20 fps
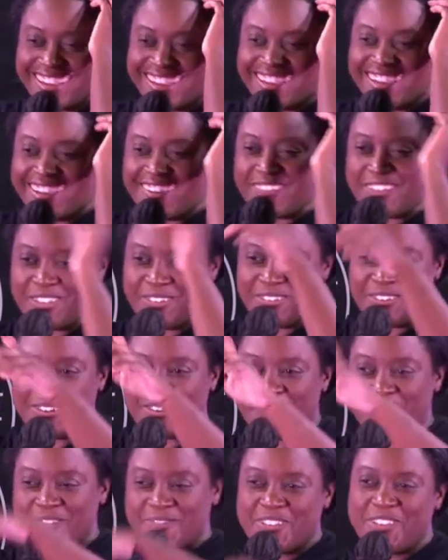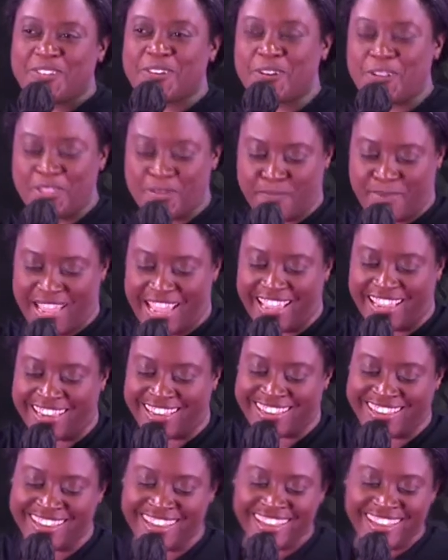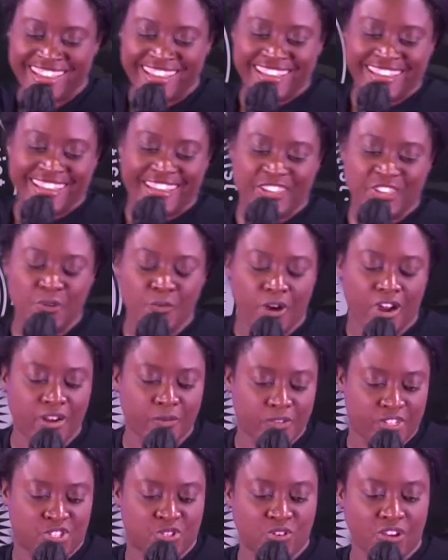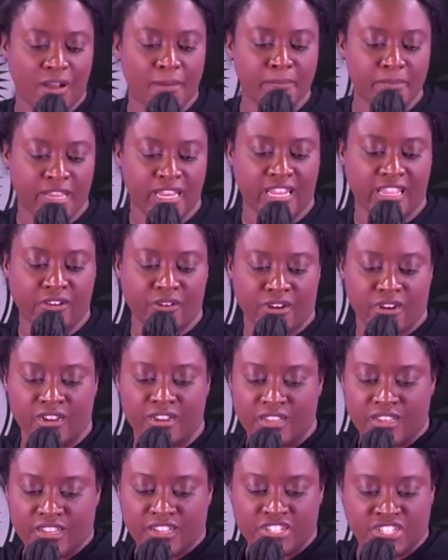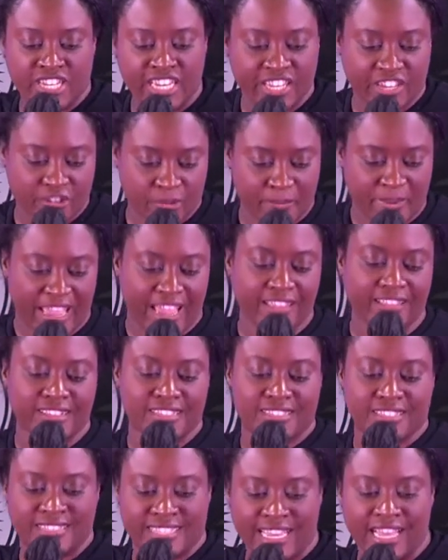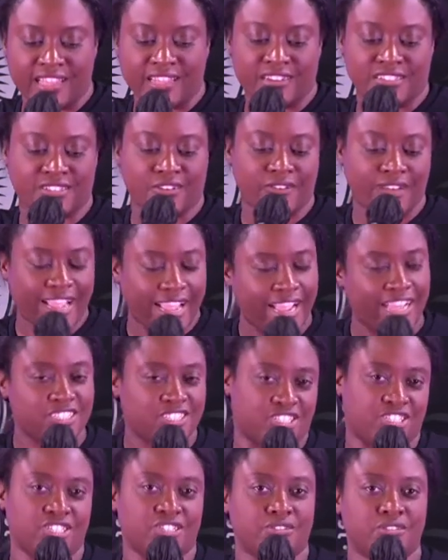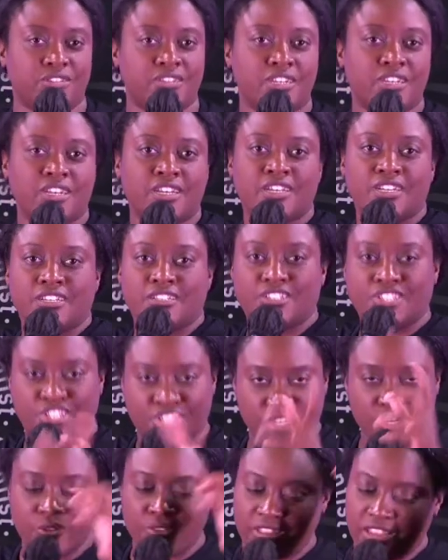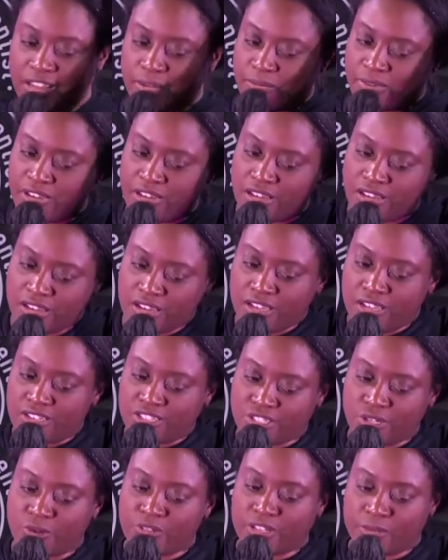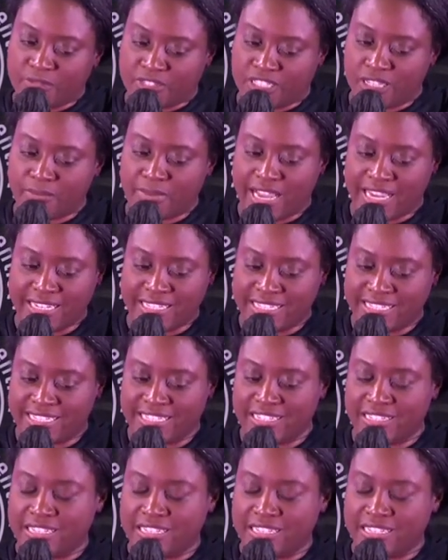When you go to the bank and you want to withdraw money or check your balance, the teller is going to ask you to show them some ID.